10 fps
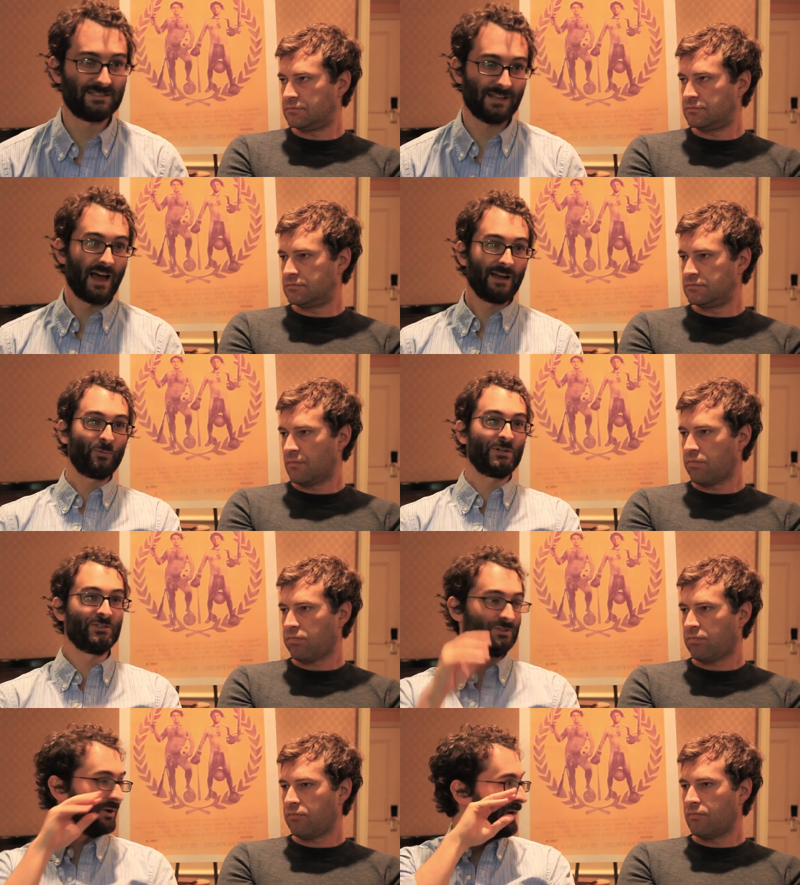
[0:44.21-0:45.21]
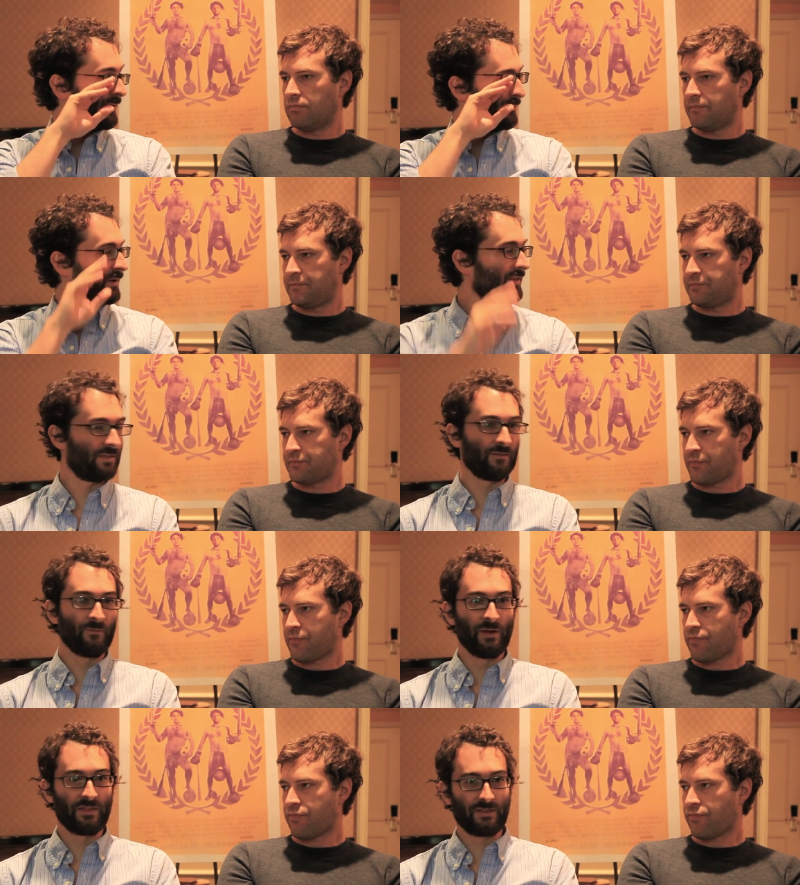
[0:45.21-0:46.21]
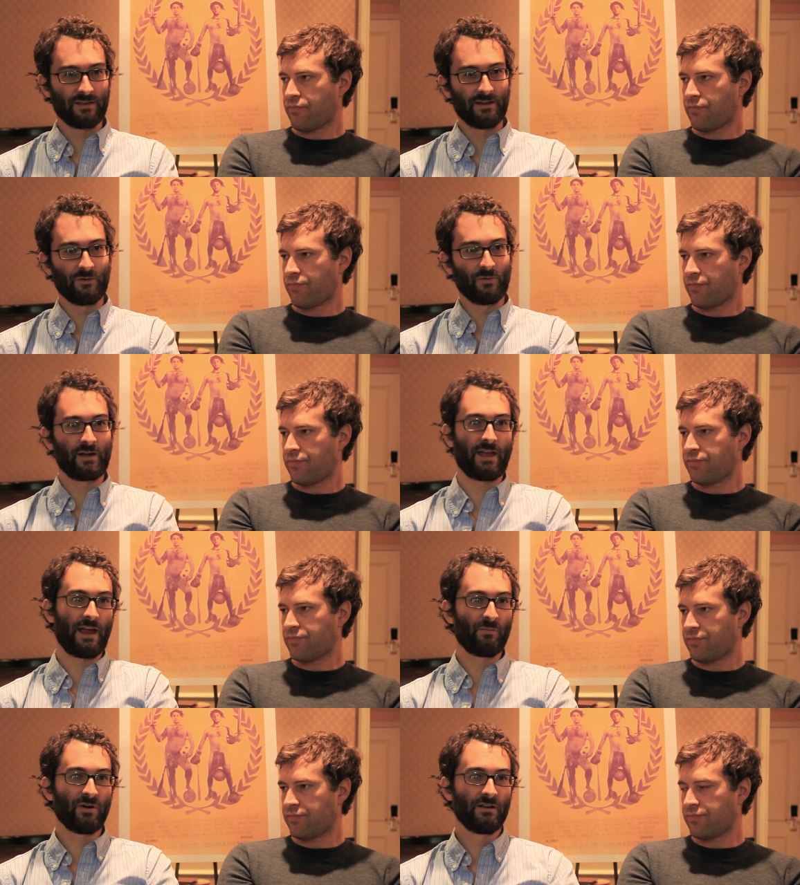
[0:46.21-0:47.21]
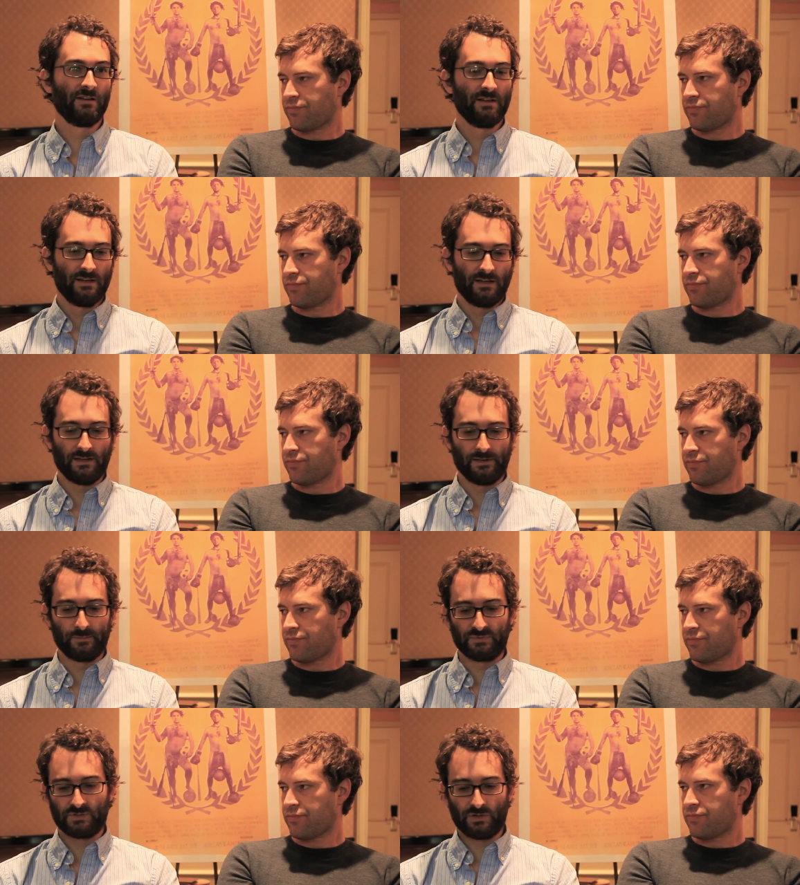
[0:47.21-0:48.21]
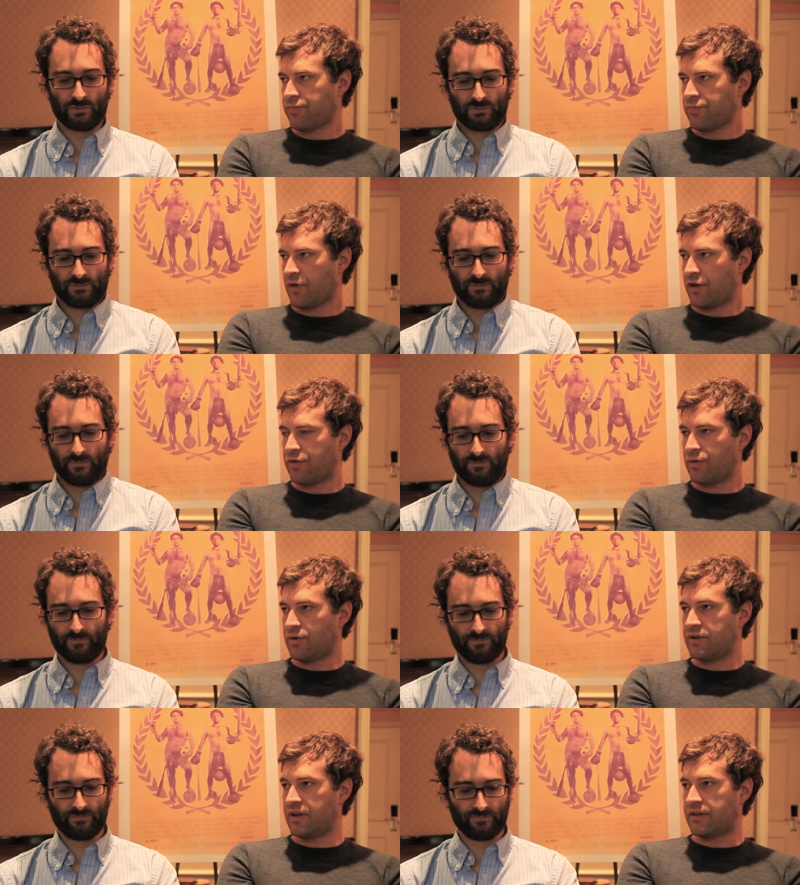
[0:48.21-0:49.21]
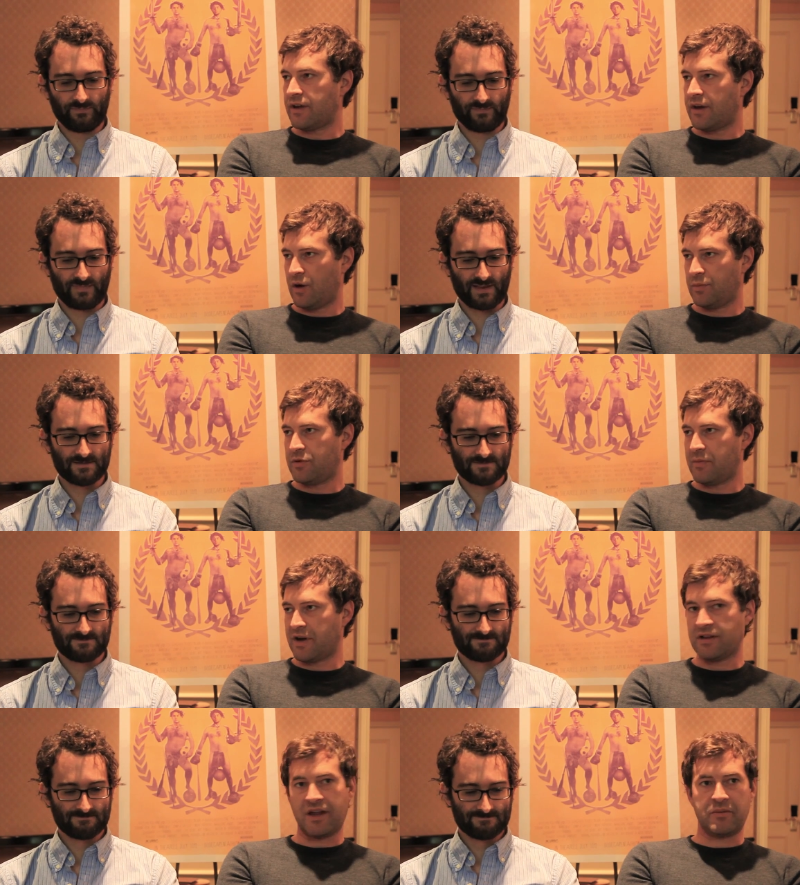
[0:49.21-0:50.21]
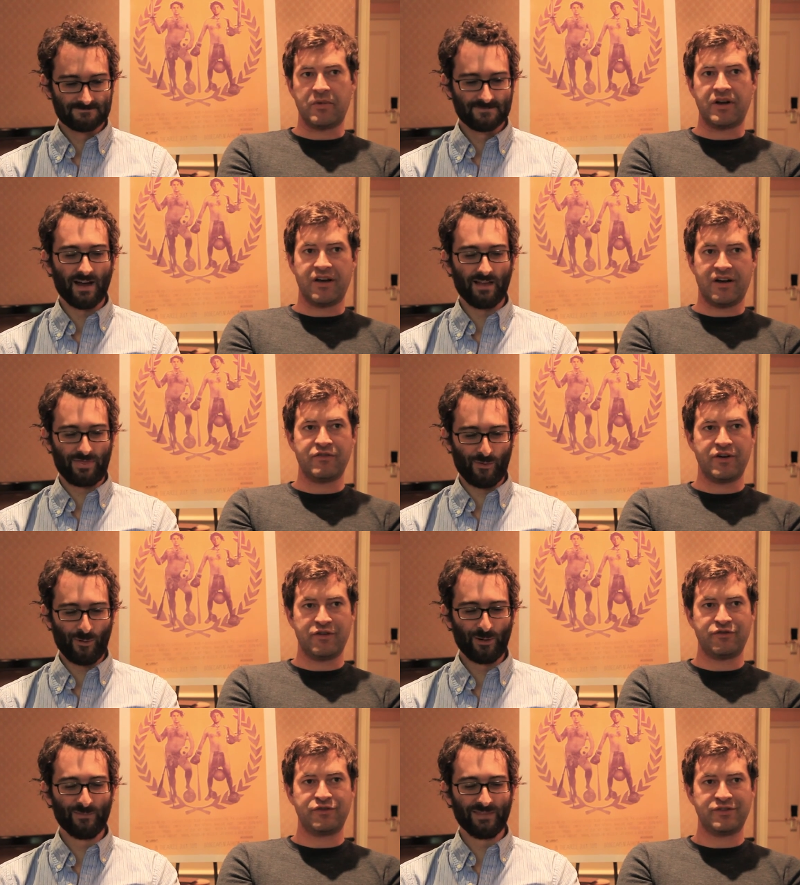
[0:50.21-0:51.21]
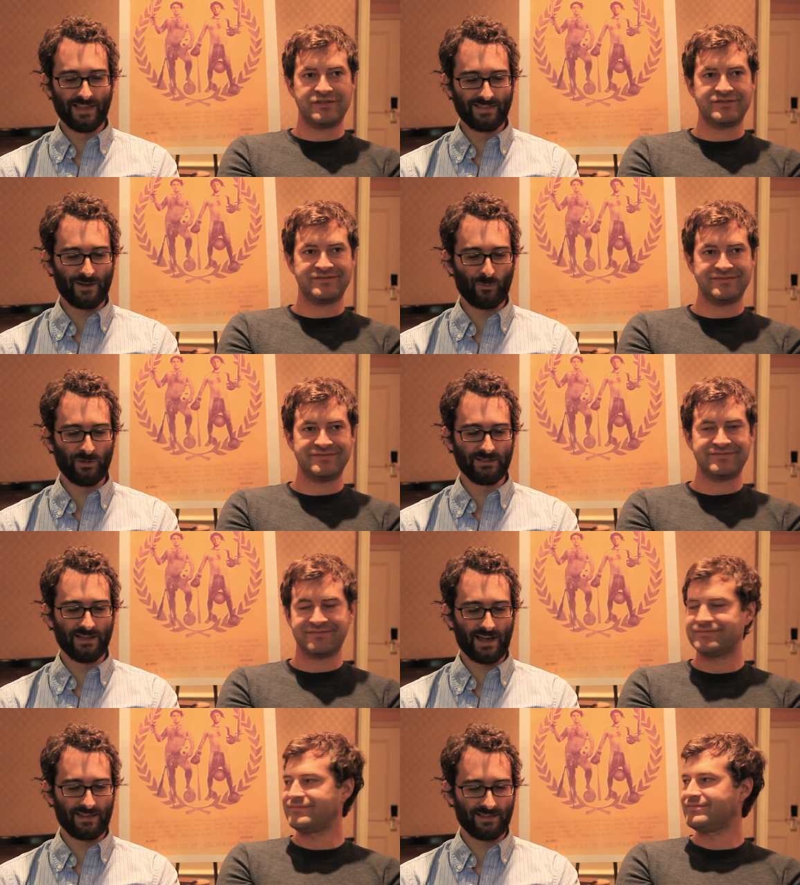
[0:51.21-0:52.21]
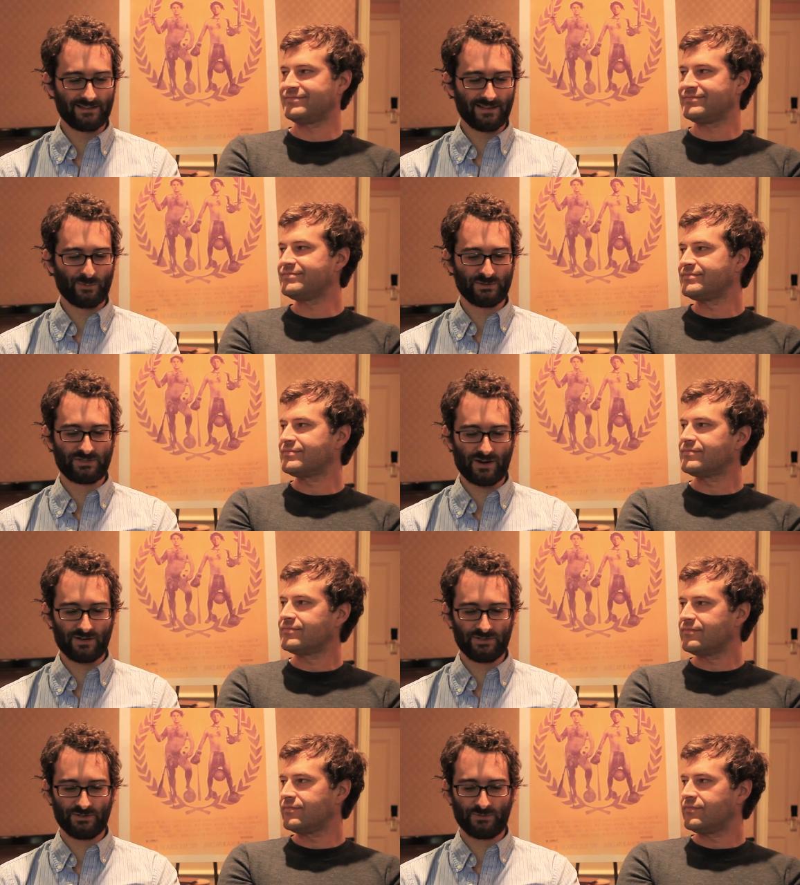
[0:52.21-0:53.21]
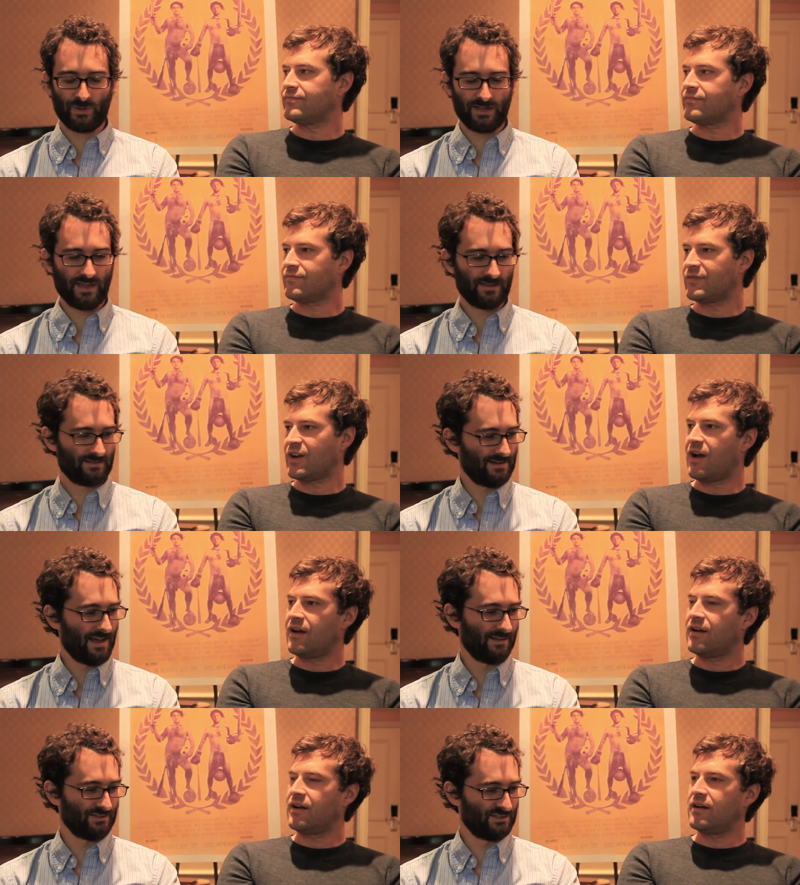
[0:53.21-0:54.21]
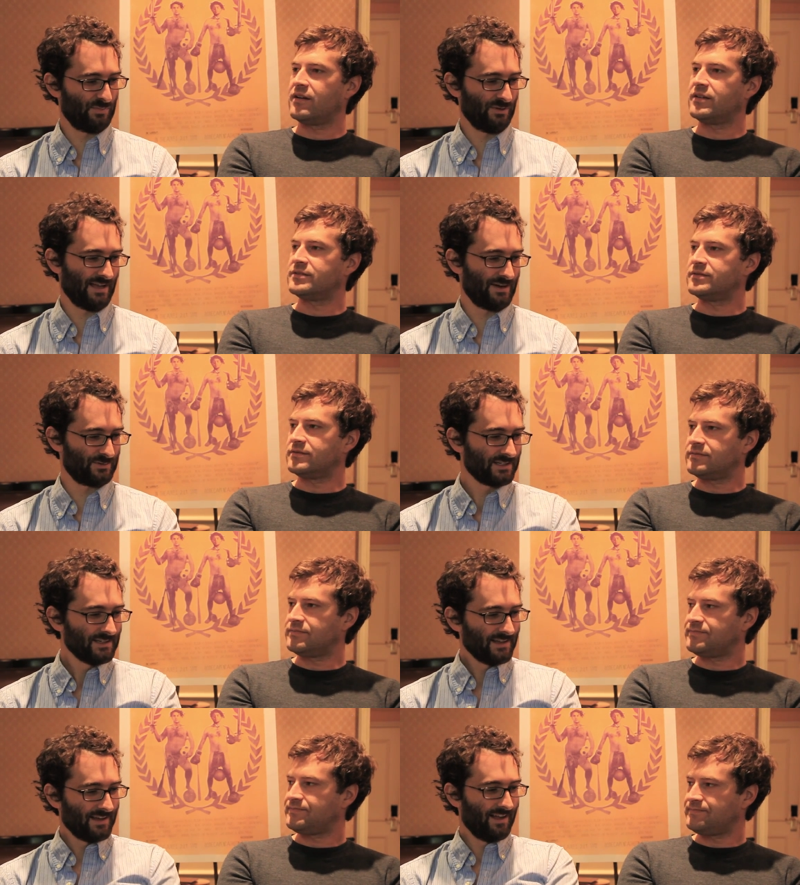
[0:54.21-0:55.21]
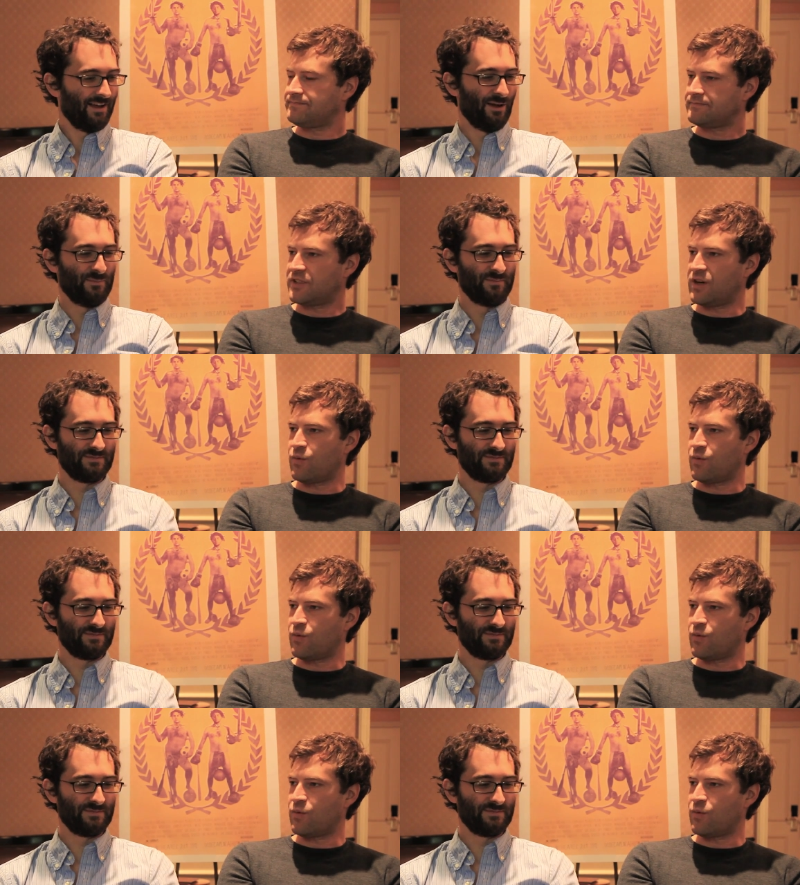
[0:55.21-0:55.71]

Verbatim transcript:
Speaker 1: side when you show up with with you know a camera um, so a thorn that they hope to make a
Speaker 2: lot of money a thorn
Speaker 1: that they will yeah that they will charge you twenty thousand dollars to pull out um, gonna